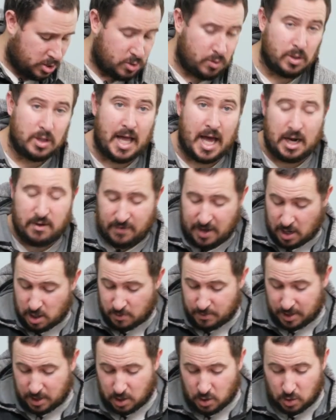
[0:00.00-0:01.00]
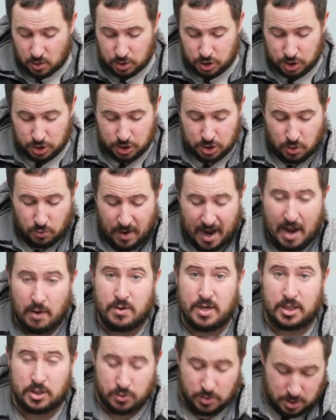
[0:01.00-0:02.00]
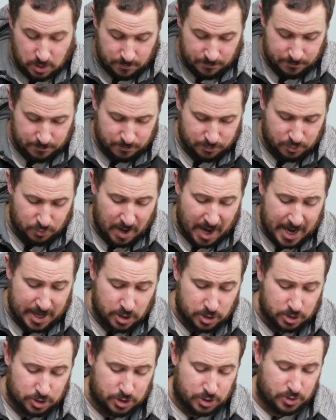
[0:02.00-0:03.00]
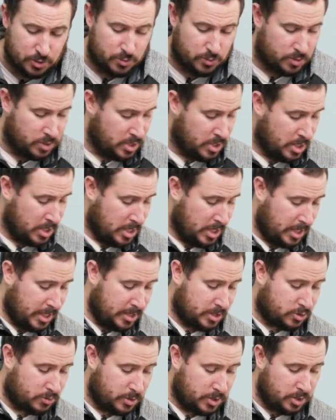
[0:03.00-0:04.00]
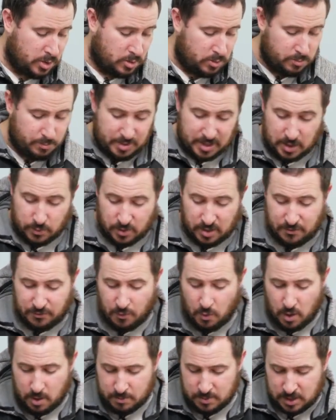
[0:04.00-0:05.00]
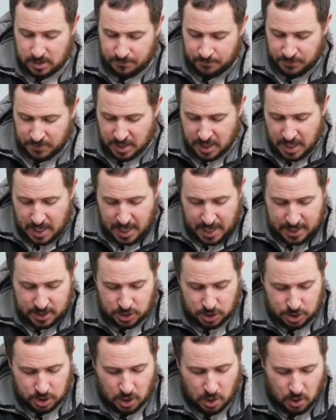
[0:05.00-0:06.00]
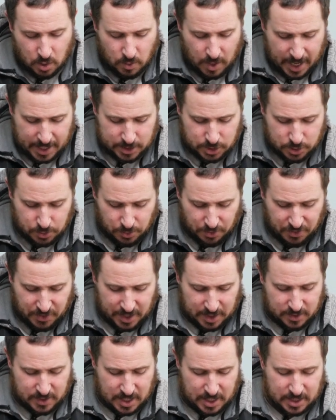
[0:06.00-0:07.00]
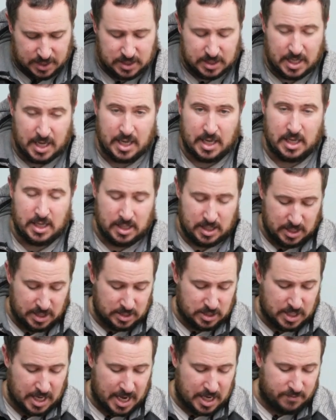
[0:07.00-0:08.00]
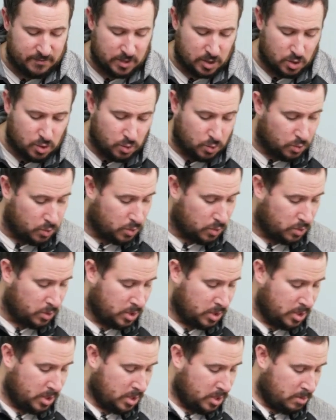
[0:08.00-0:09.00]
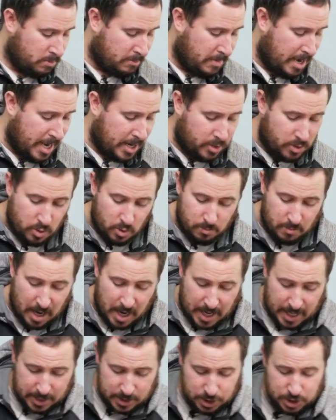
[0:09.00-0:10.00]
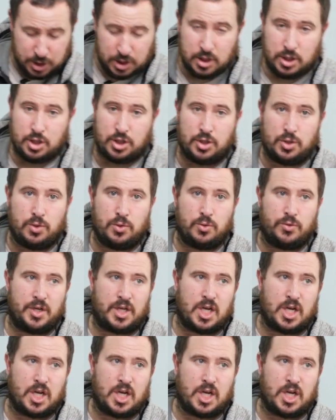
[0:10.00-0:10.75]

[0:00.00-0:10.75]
to a lot of Arabic cultures around Israel prior to Israel being reformed. And so I do think that it's kind of a cool modern homage to the